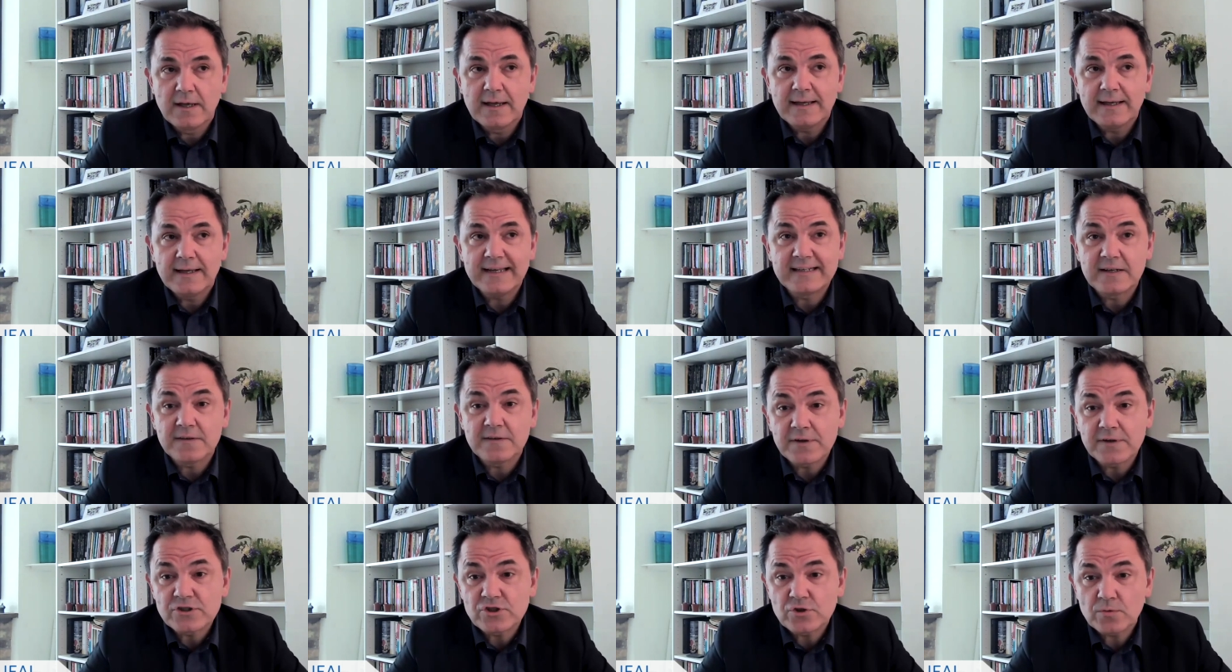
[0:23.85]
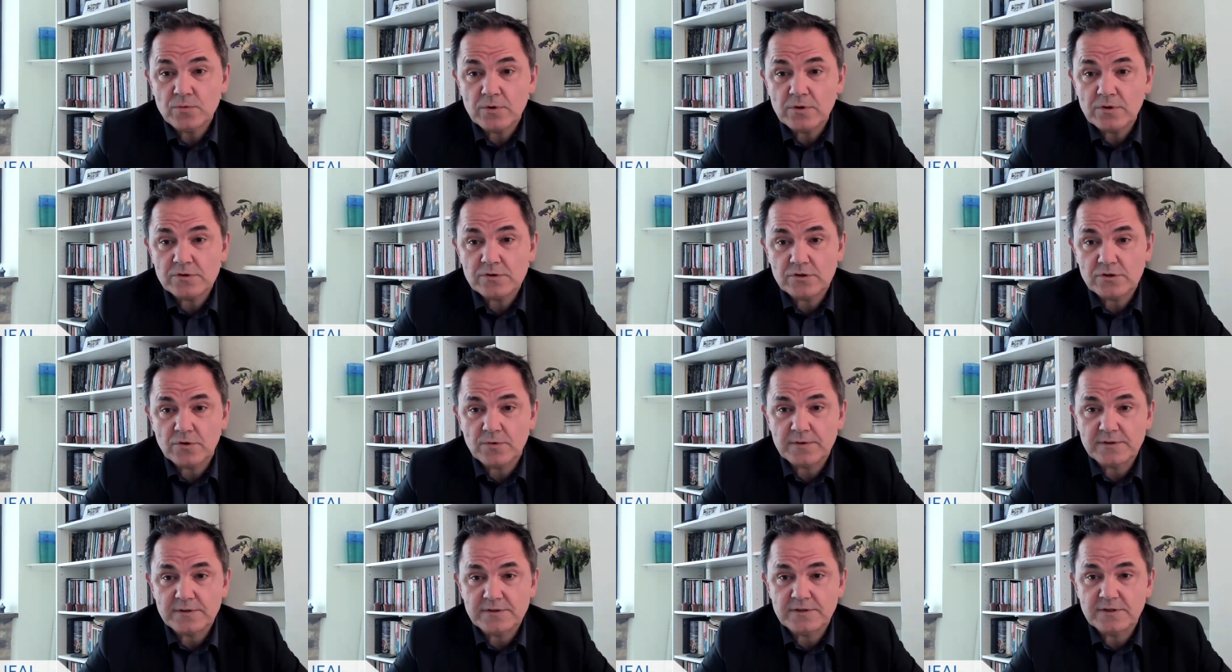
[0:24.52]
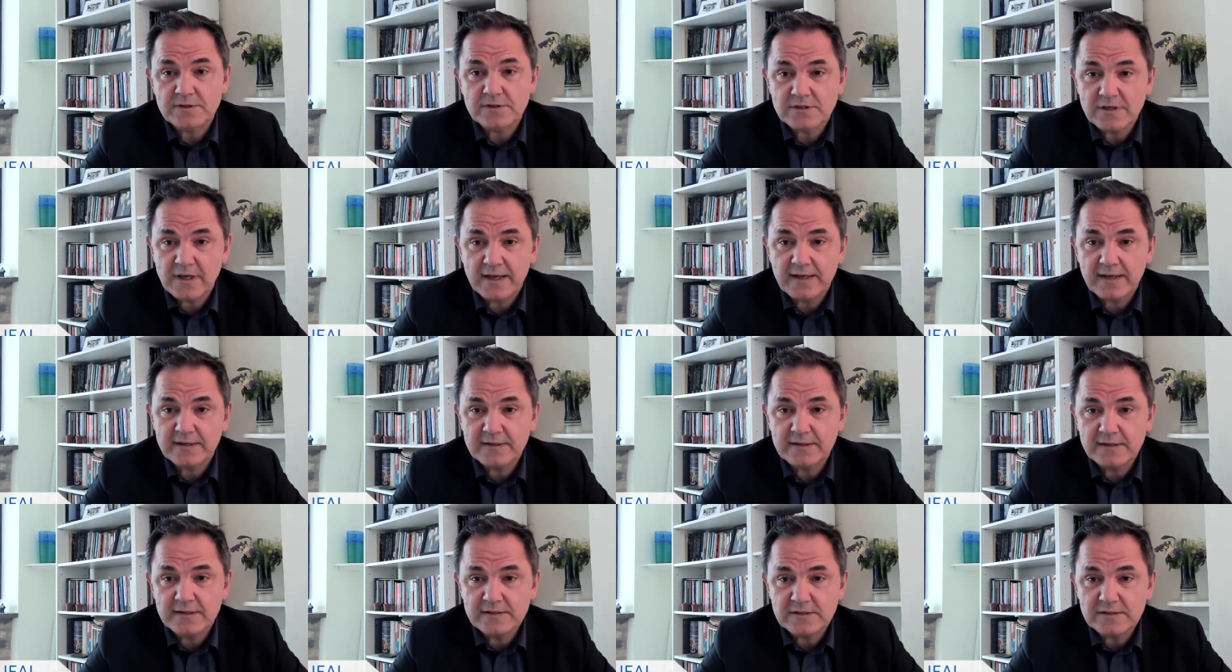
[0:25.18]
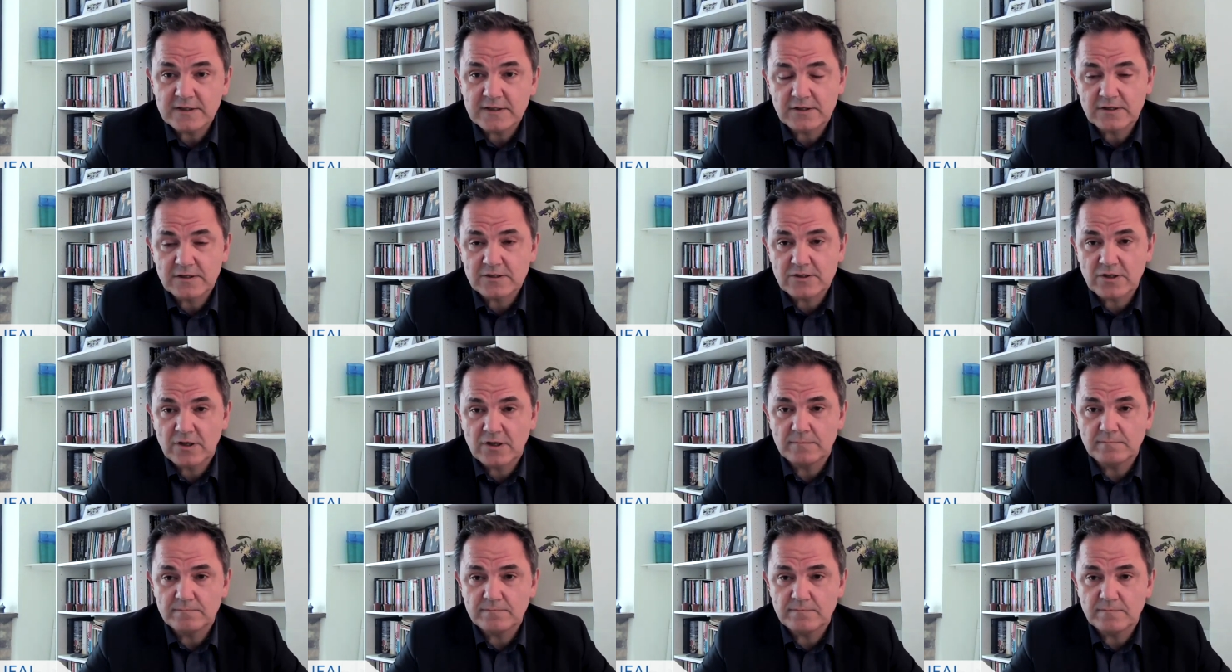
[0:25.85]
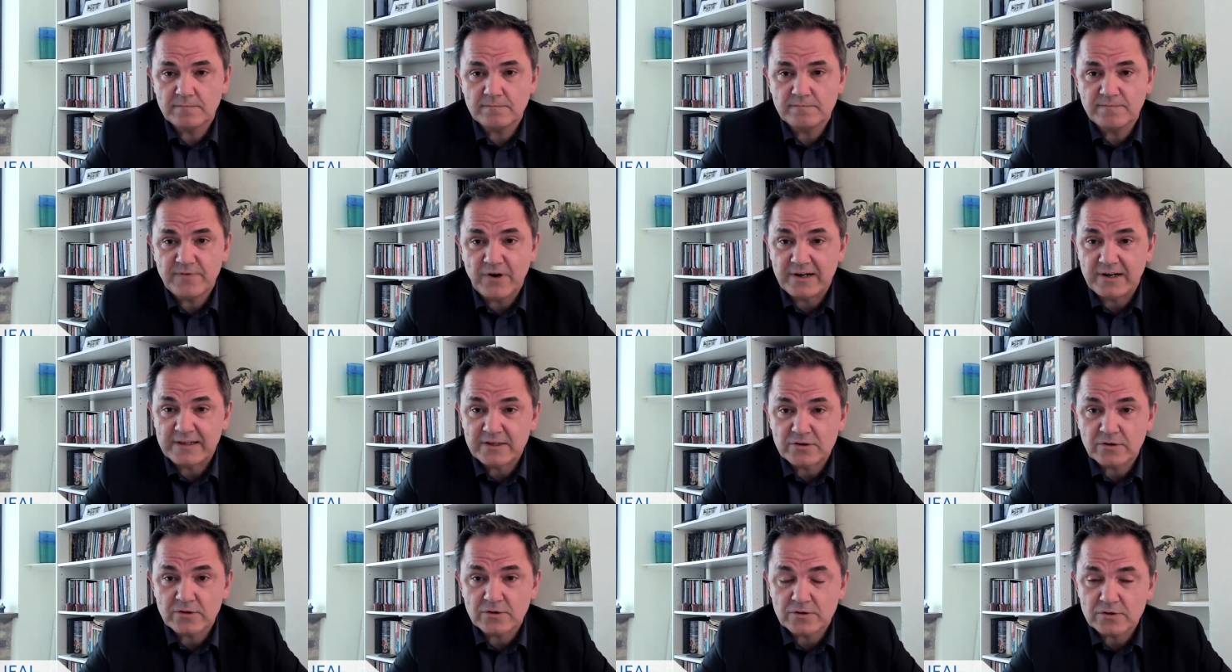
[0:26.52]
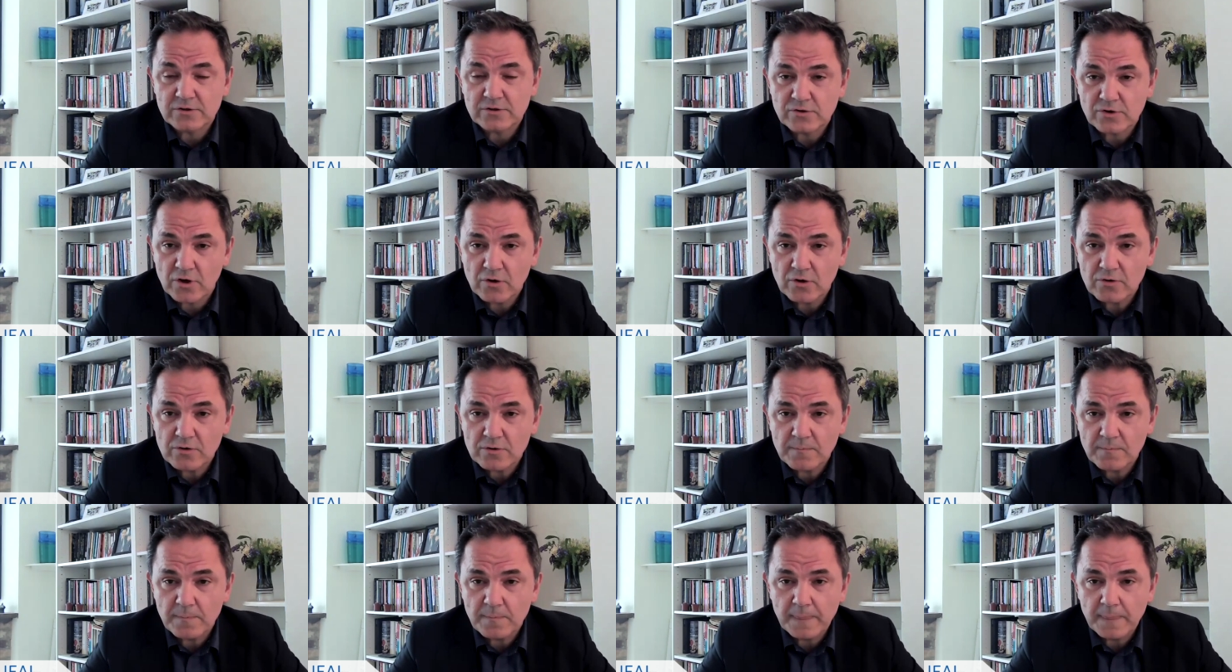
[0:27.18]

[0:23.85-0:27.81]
individuals or as societies can exert very little control.